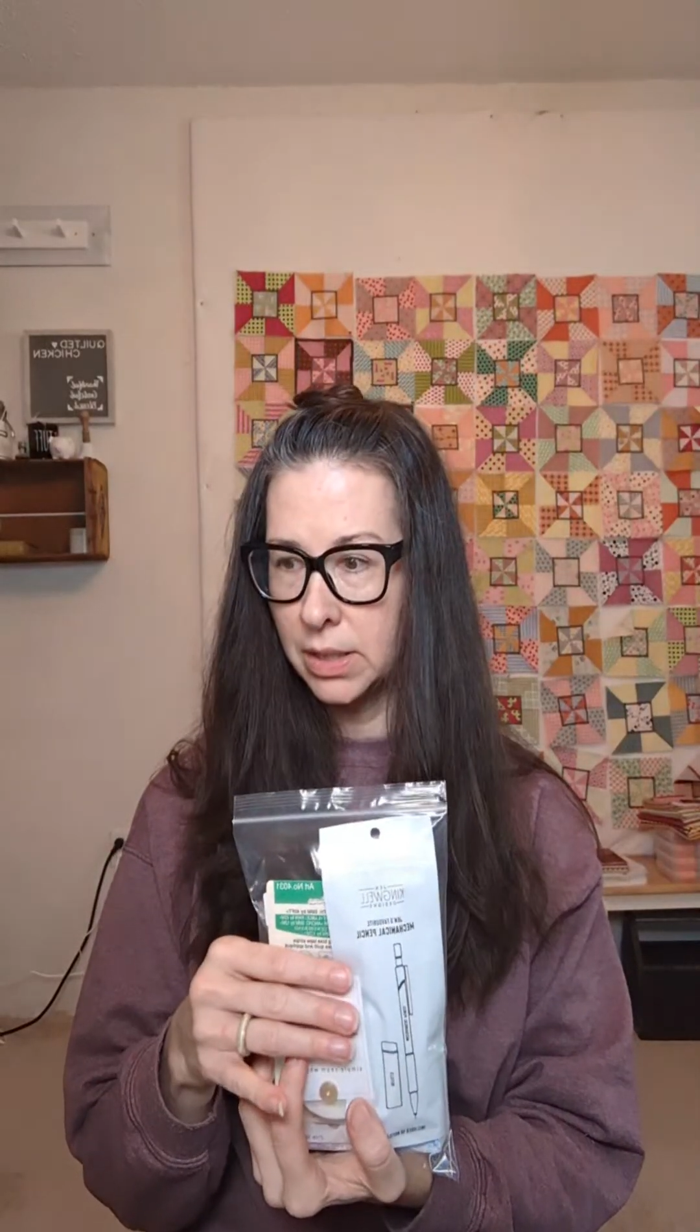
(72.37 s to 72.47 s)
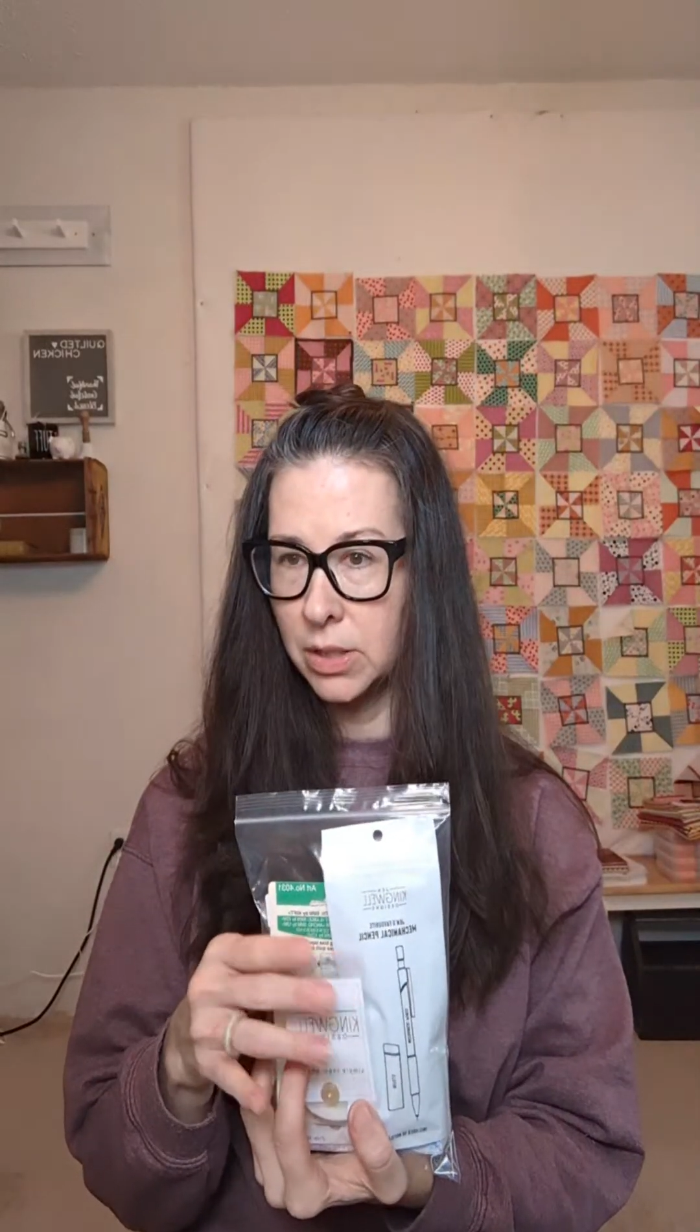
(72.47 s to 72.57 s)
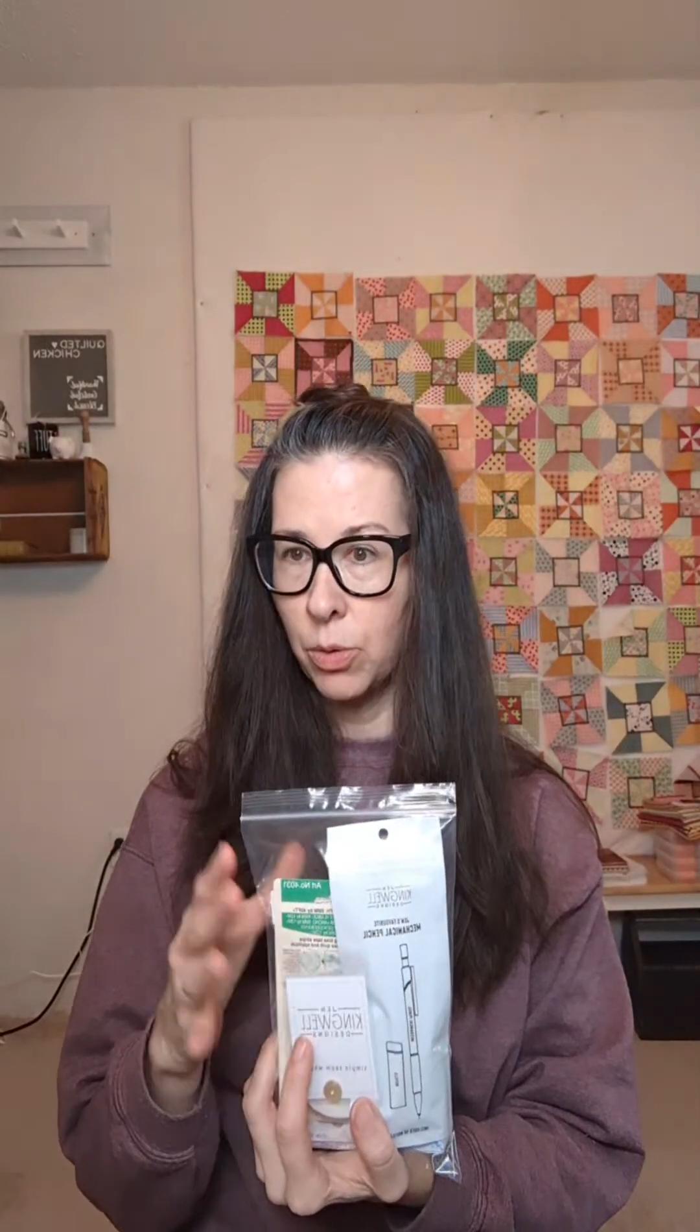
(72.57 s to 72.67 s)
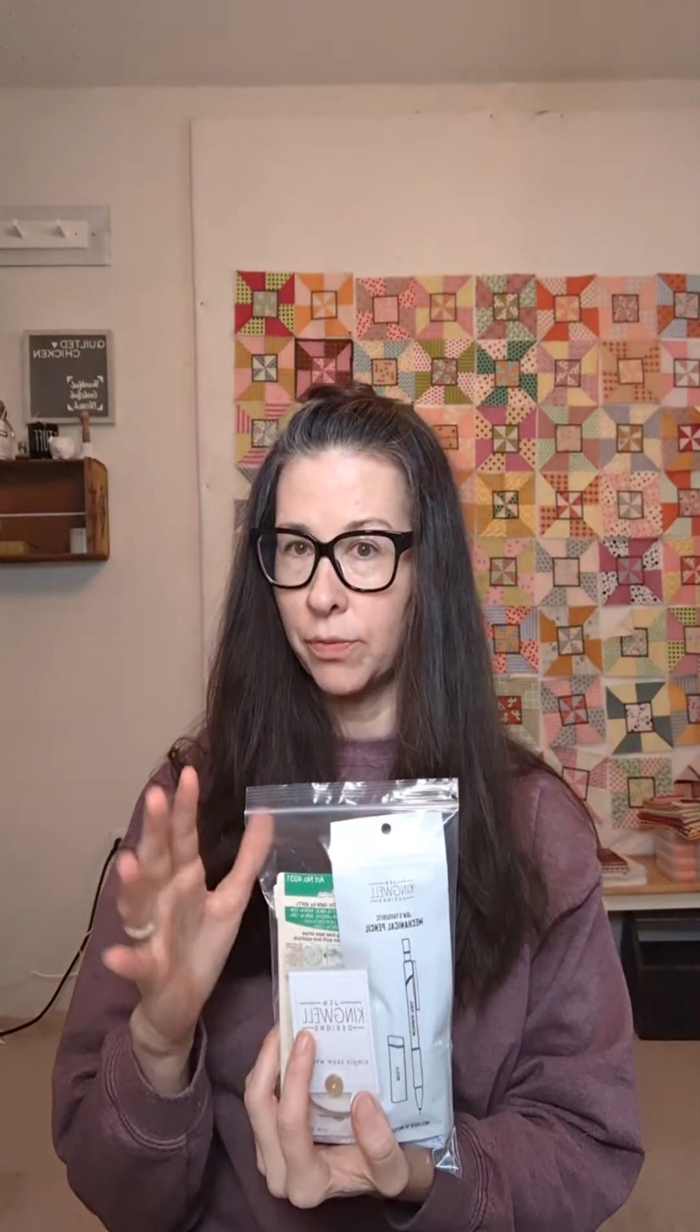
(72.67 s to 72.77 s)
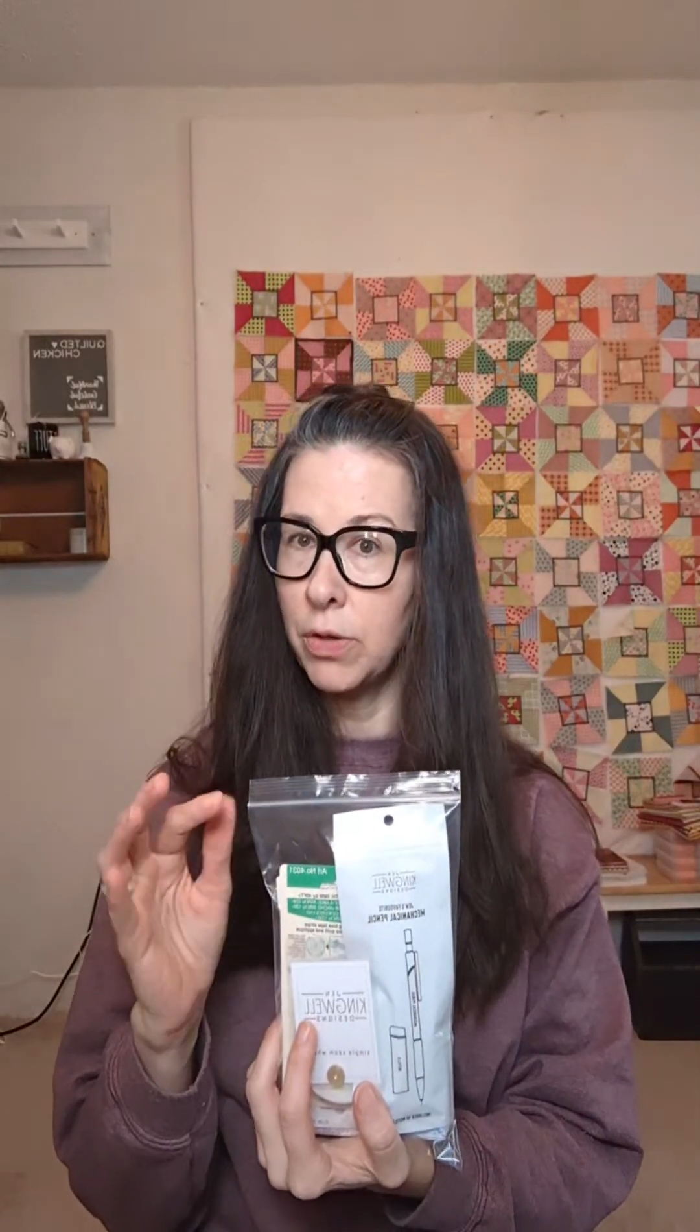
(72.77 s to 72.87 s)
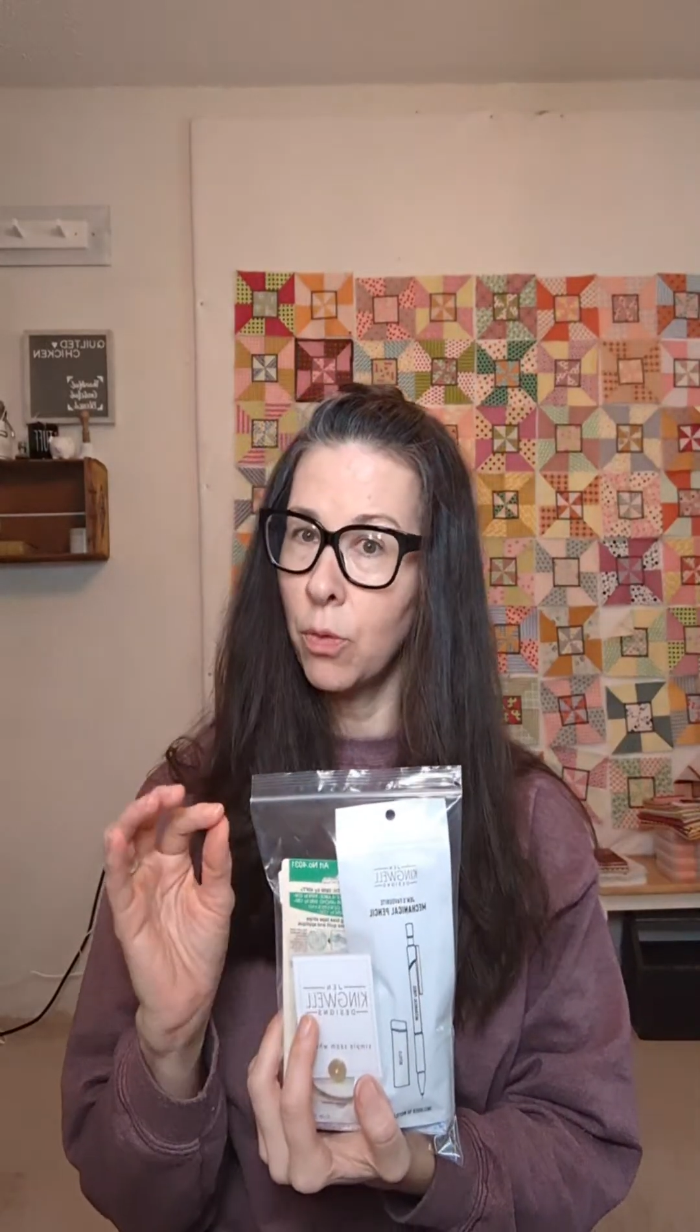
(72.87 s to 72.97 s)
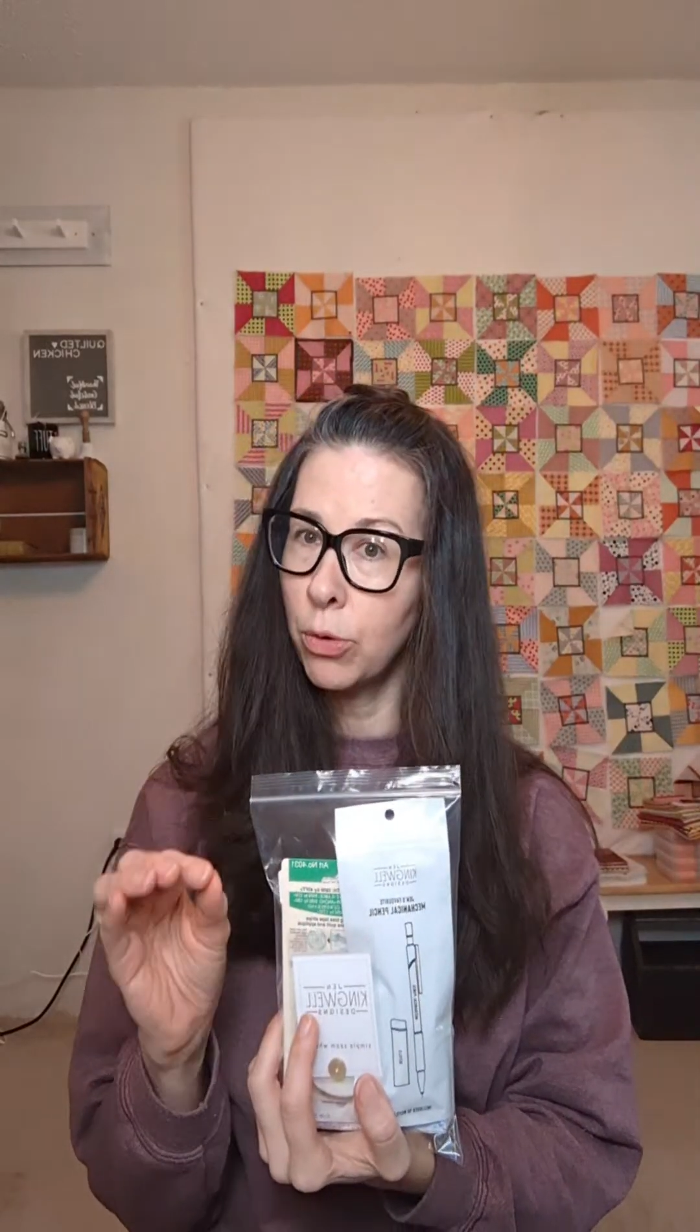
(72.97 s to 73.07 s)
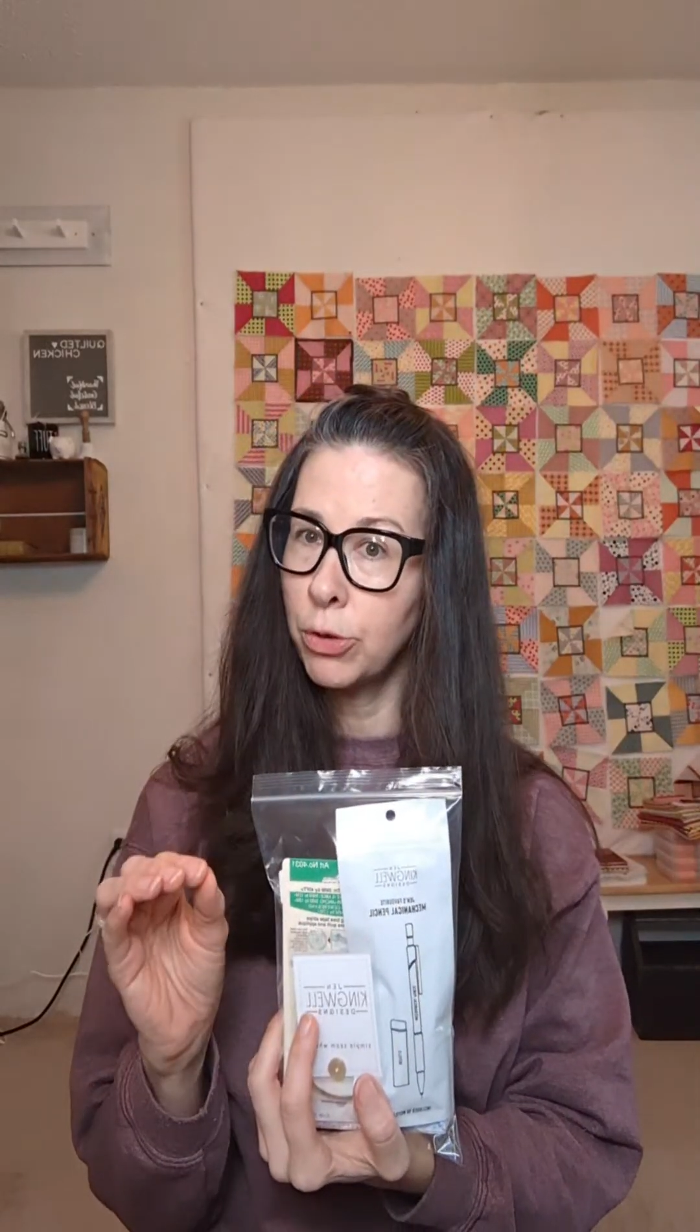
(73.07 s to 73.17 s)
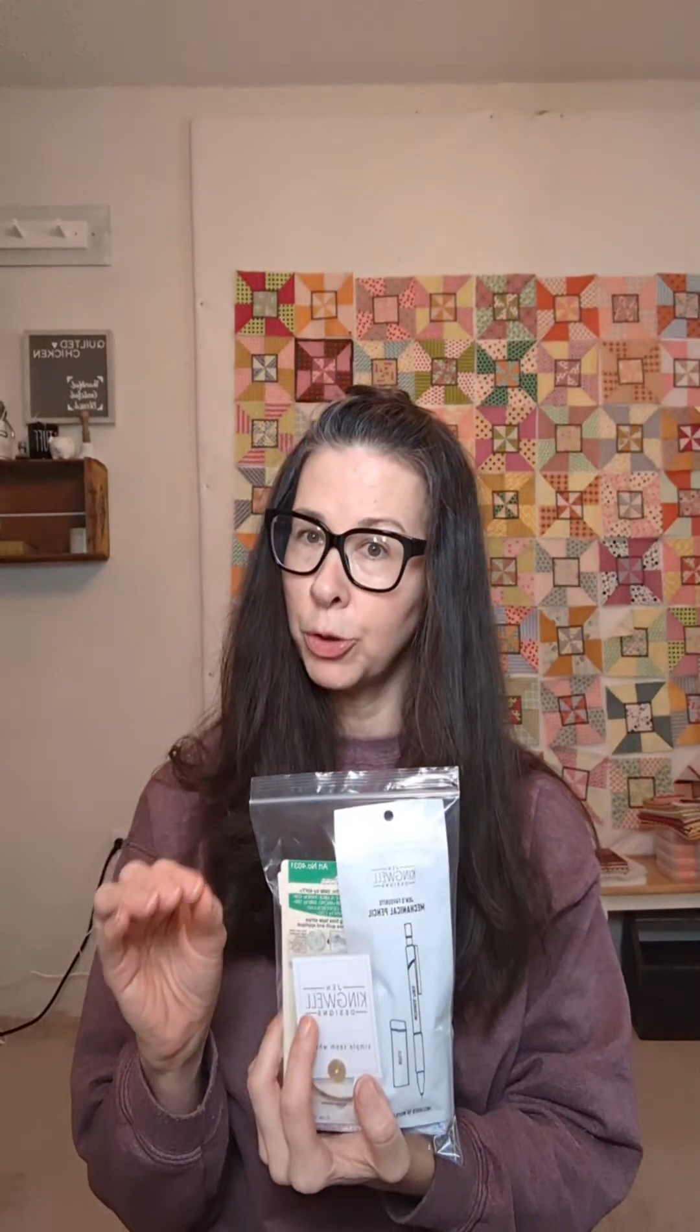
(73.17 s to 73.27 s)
So if you've ordered